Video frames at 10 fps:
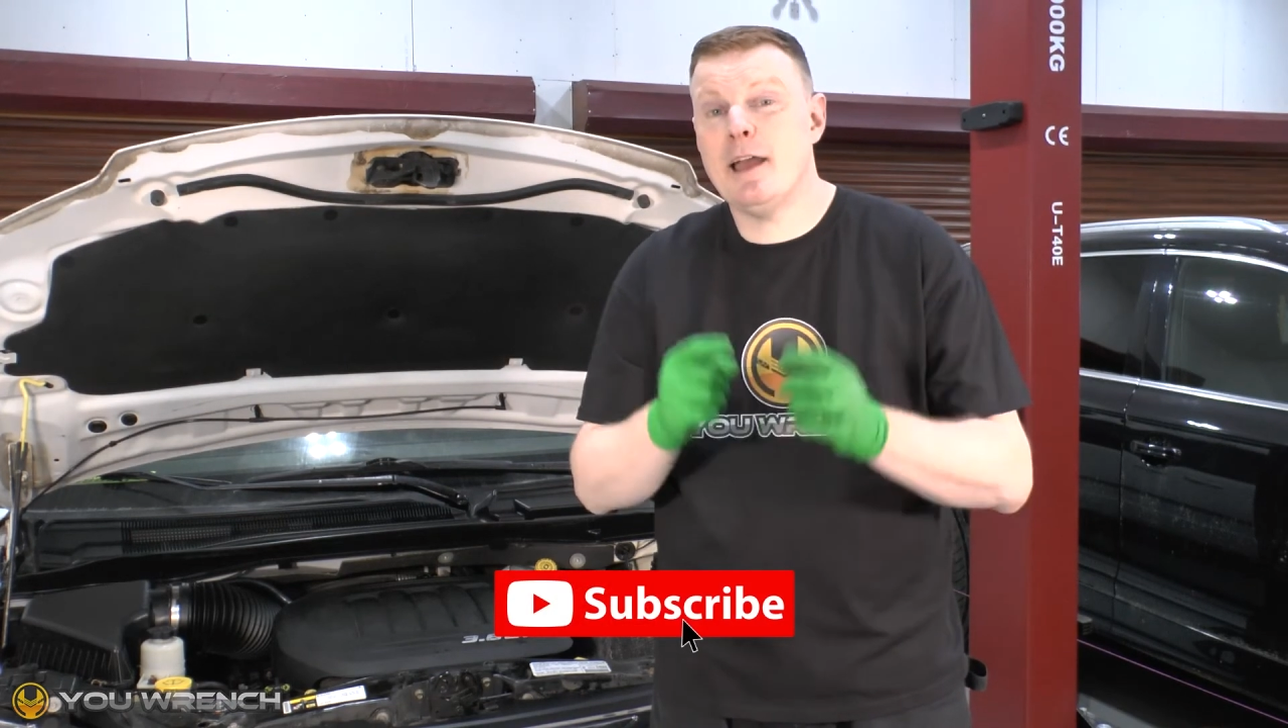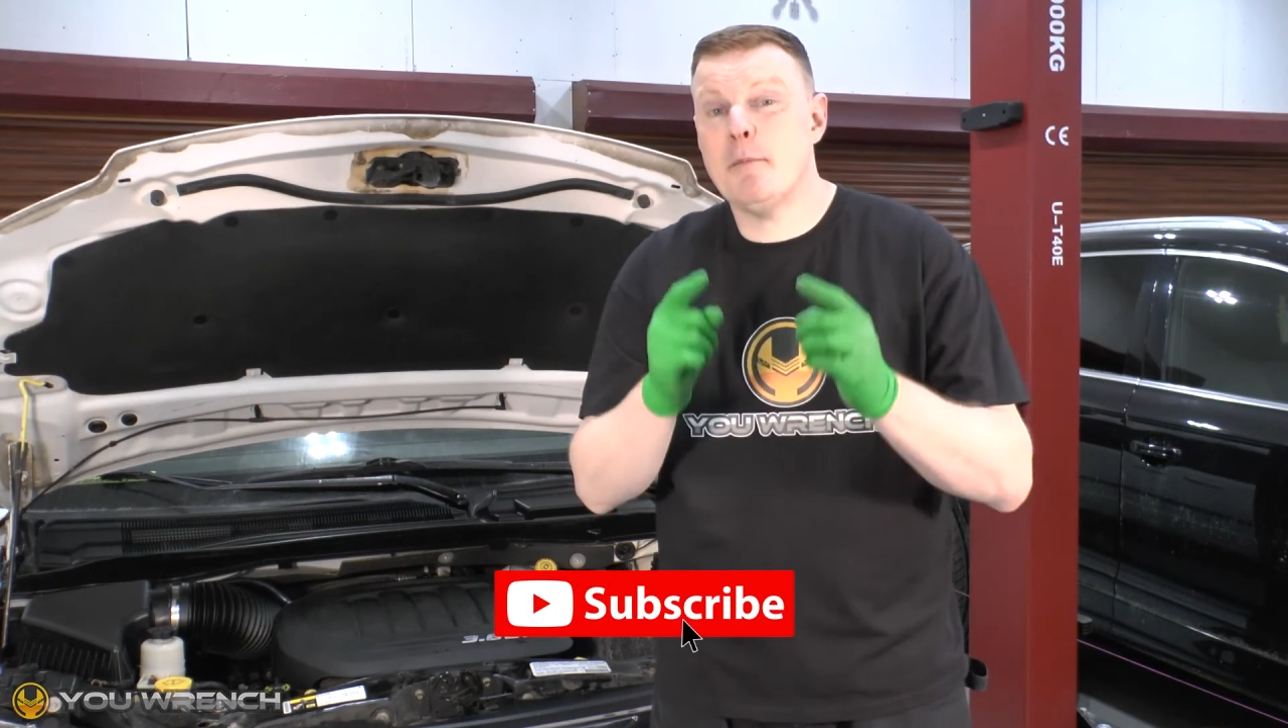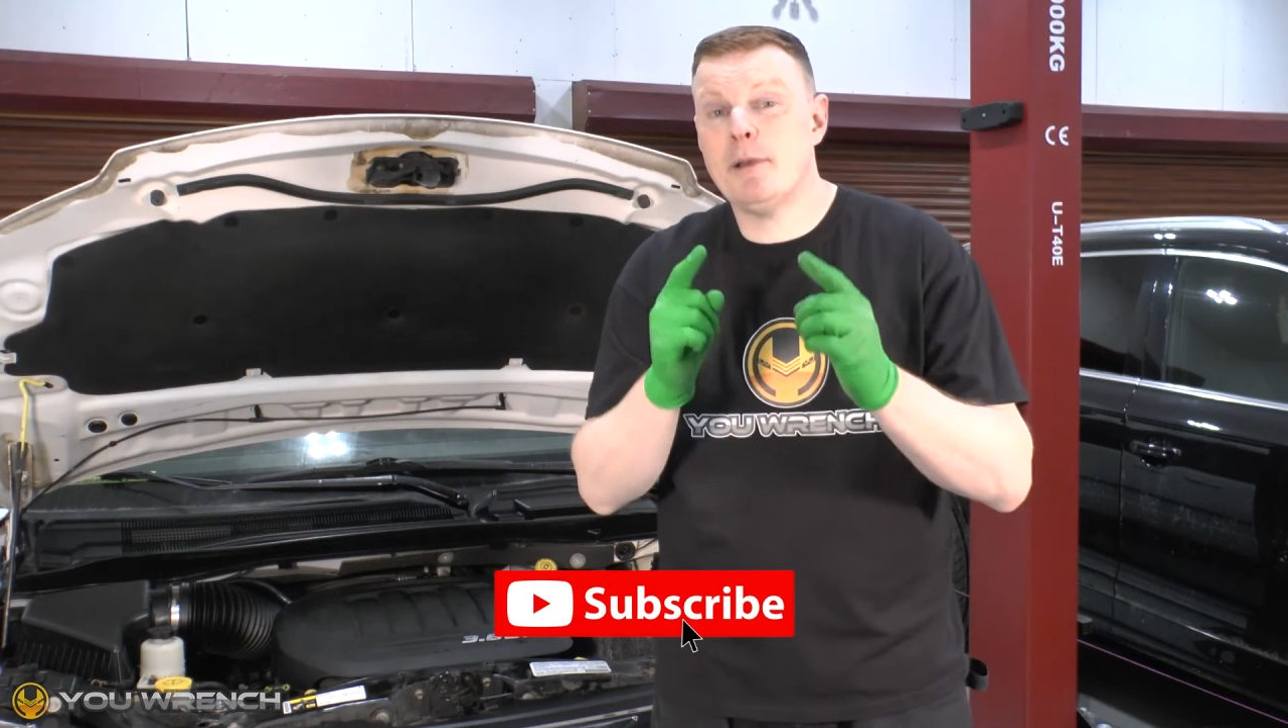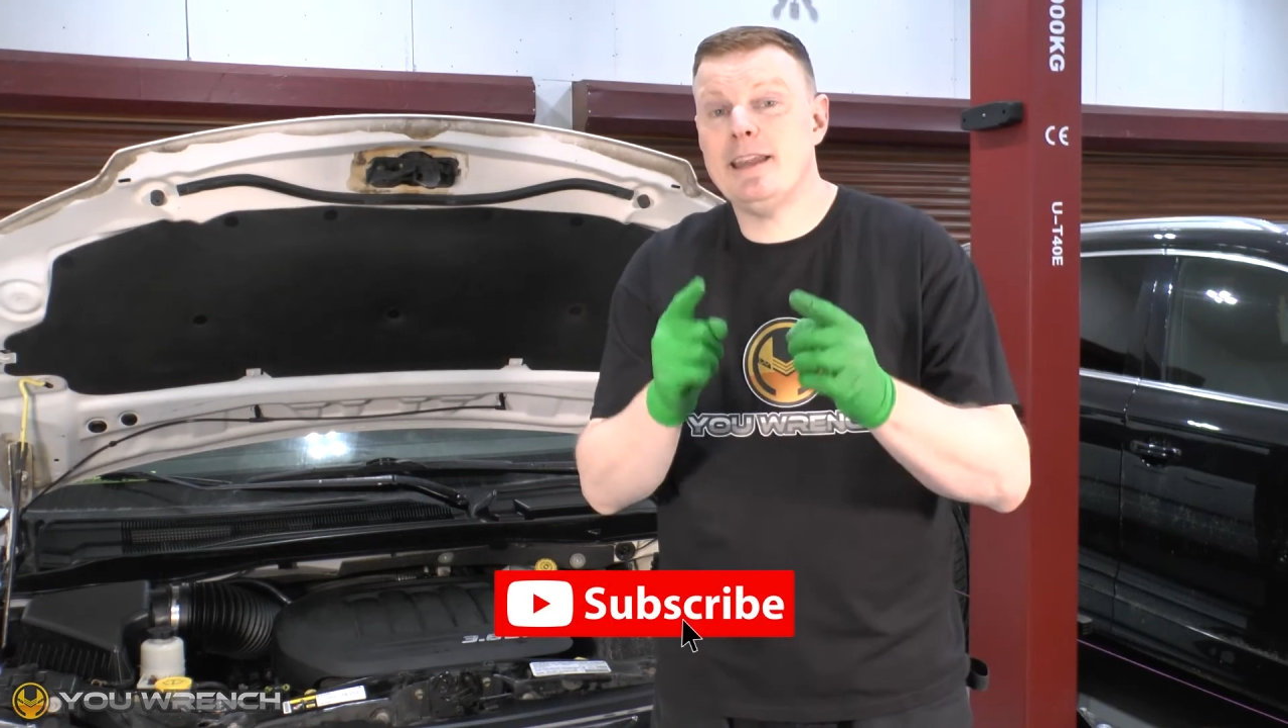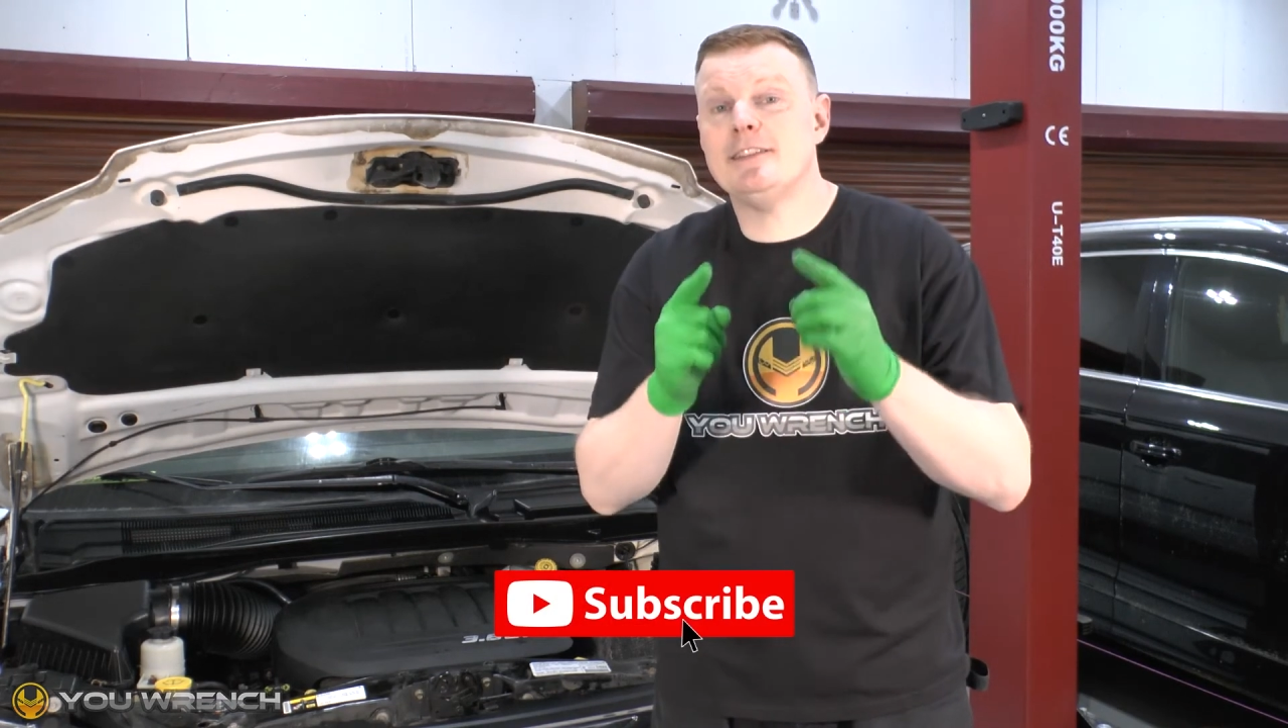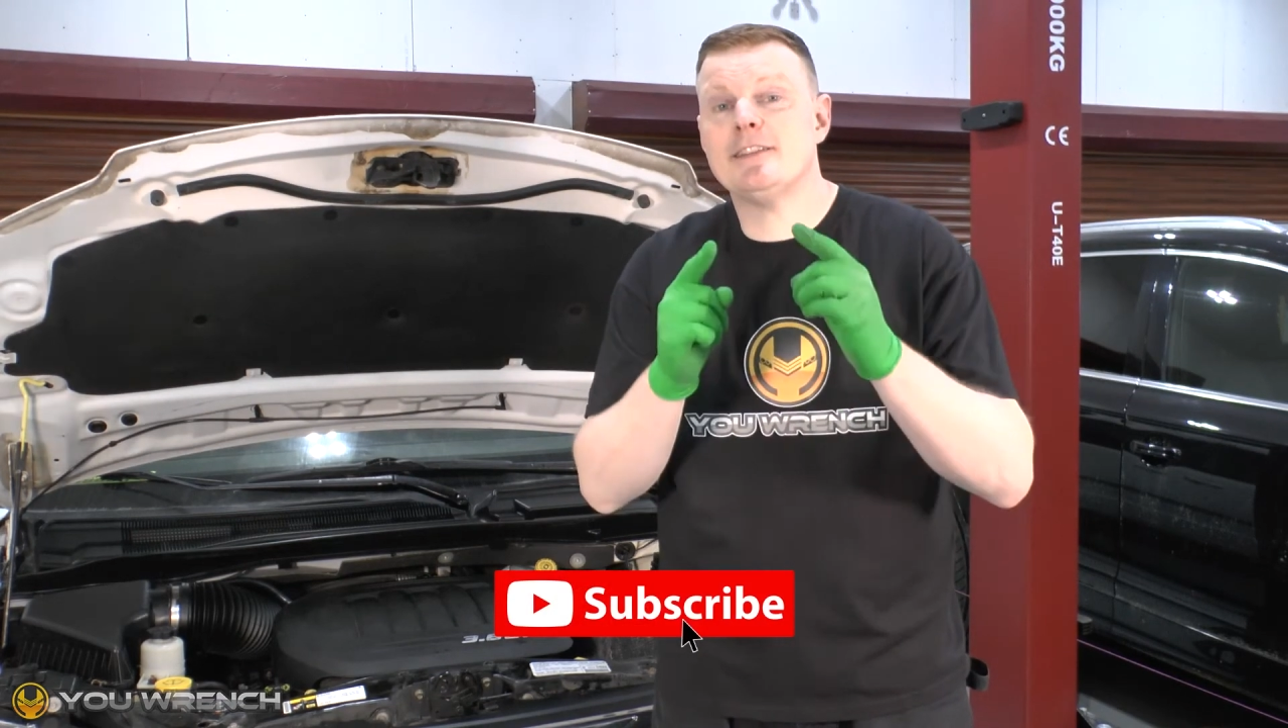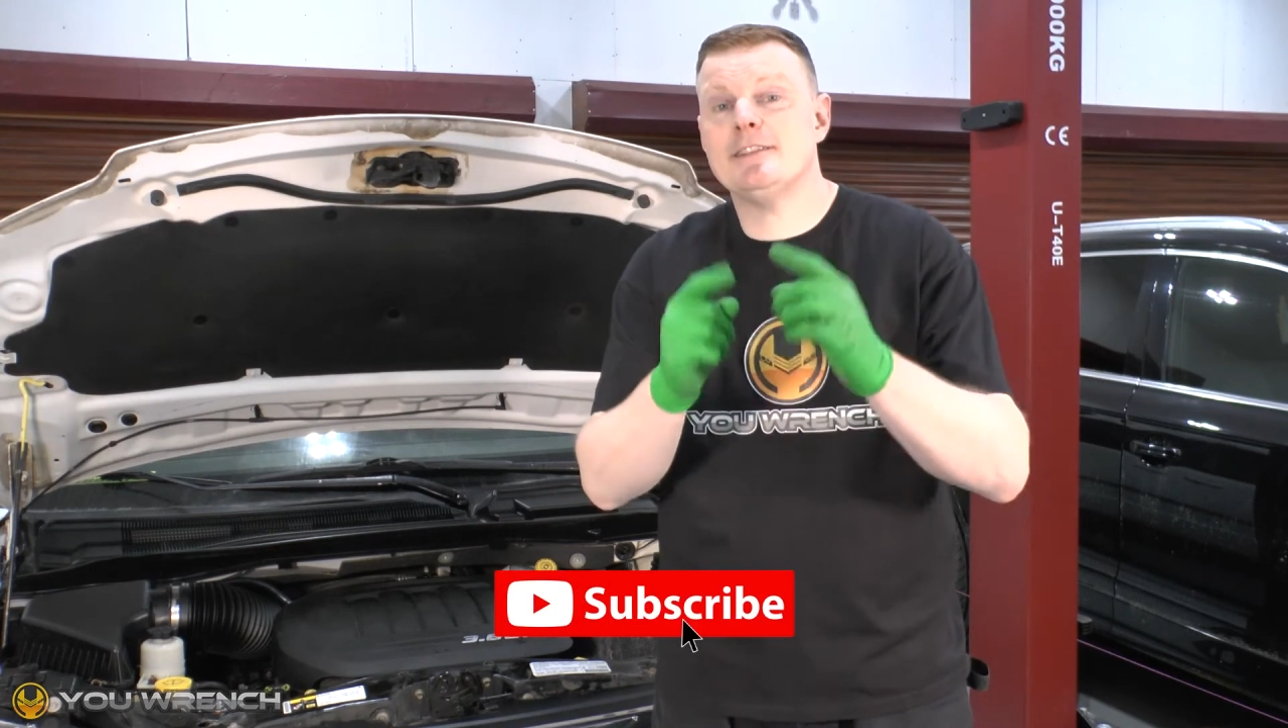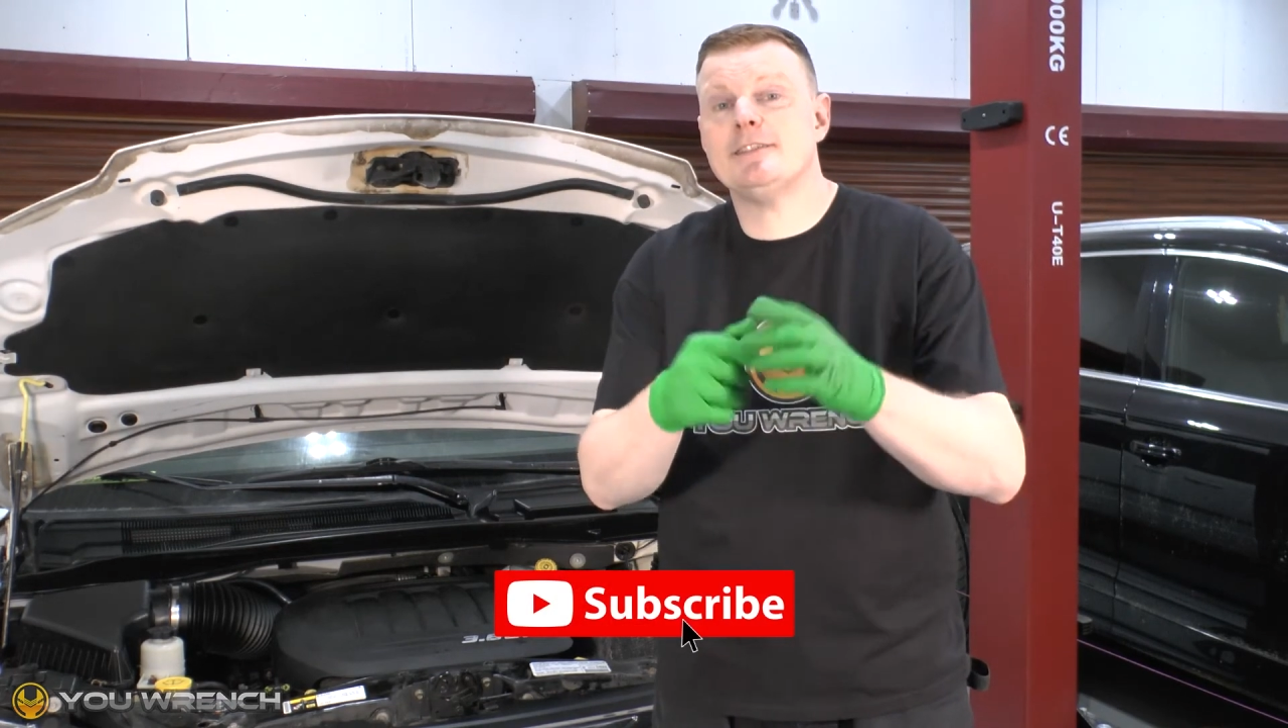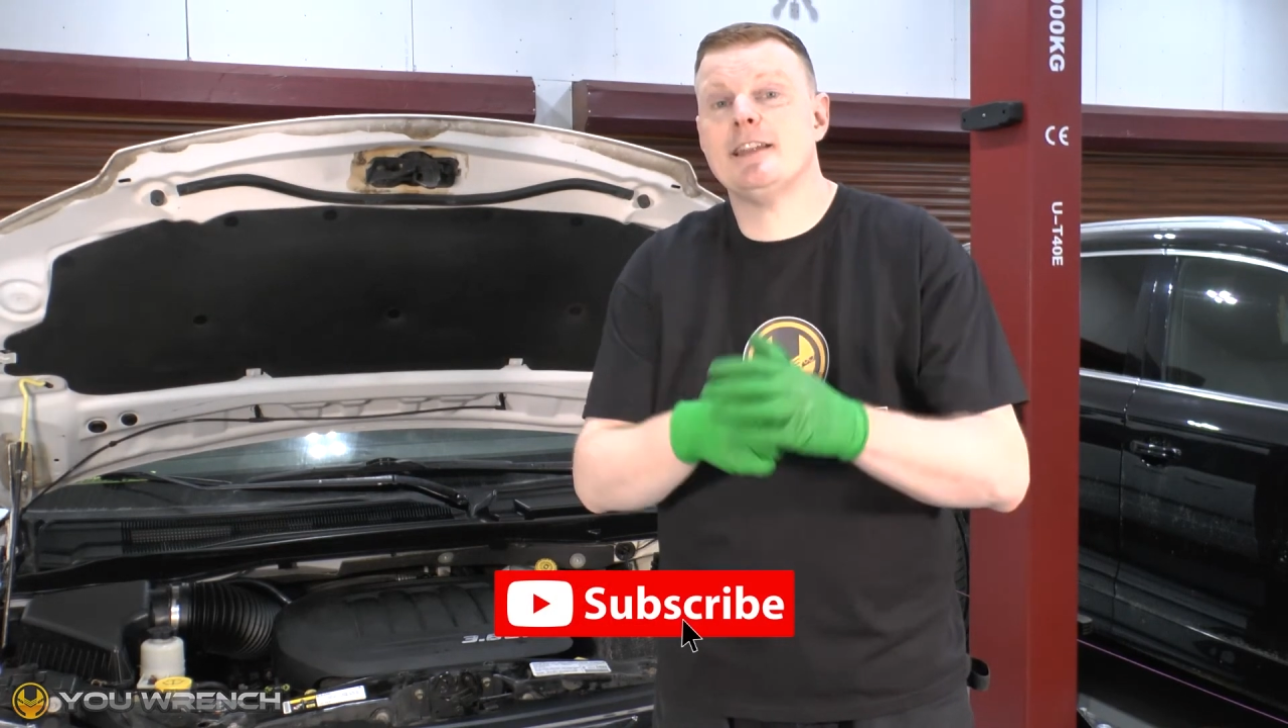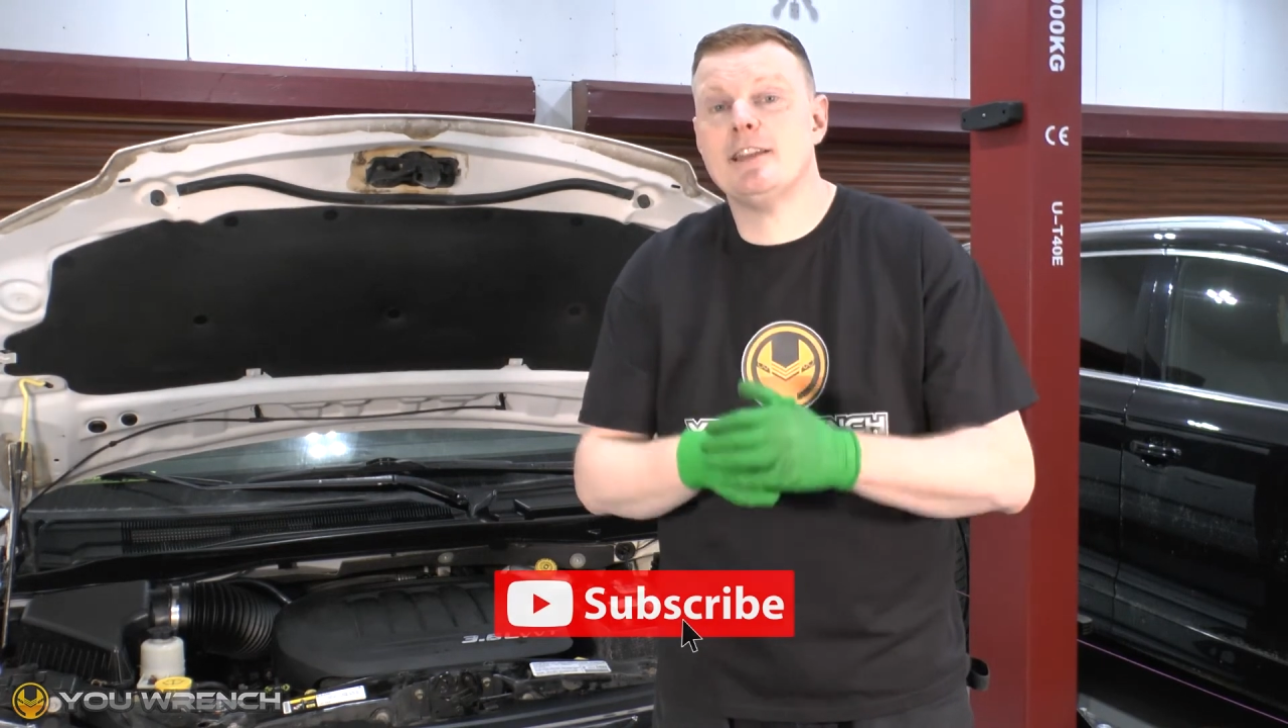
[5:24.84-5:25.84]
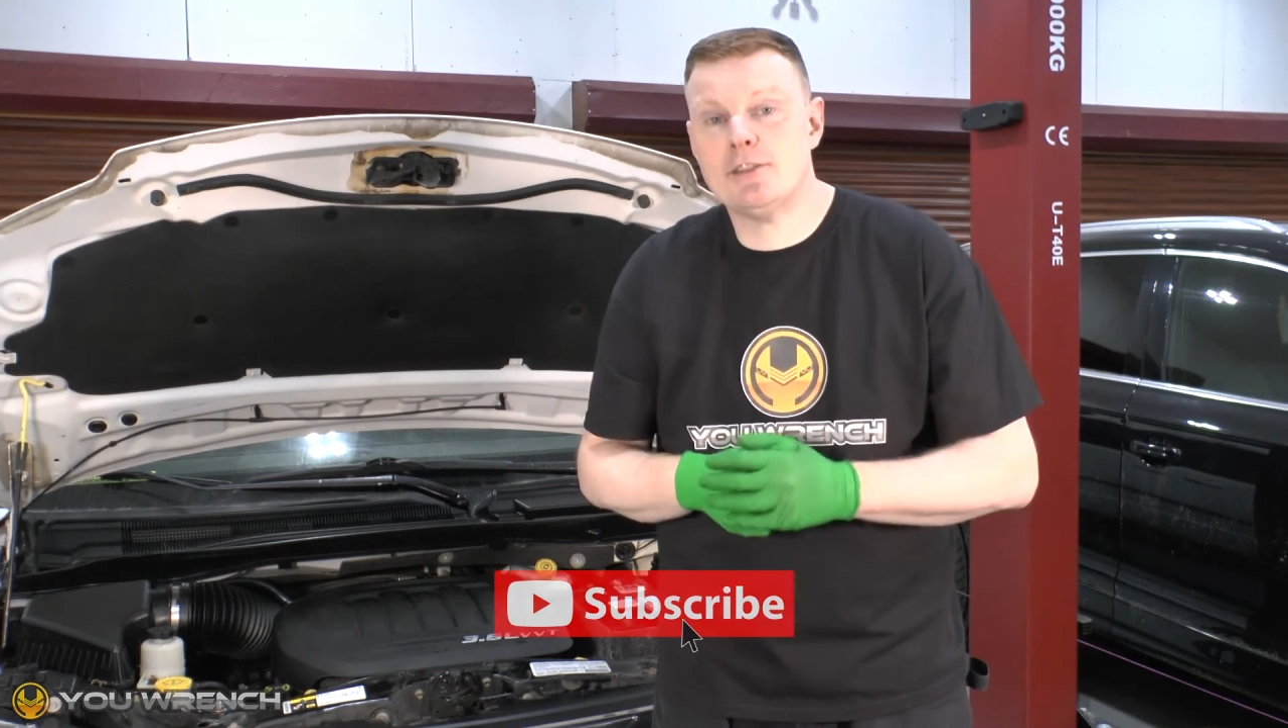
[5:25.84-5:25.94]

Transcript: and please consider